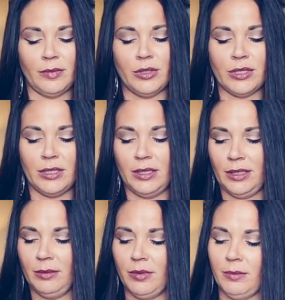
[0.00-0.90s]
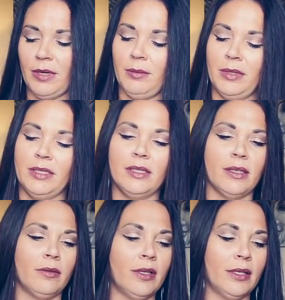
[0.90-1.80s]
Person Libra might be
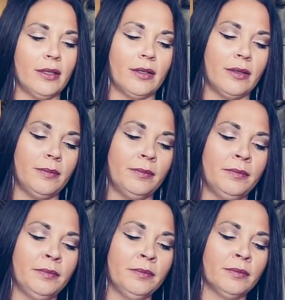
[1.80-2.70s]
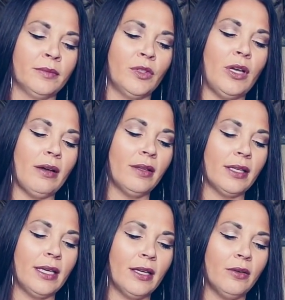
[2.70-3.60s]
dealing with. You have the
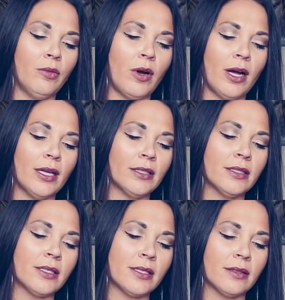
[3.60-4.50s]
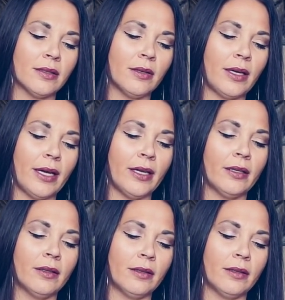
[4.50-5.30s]
King of Wands, okay?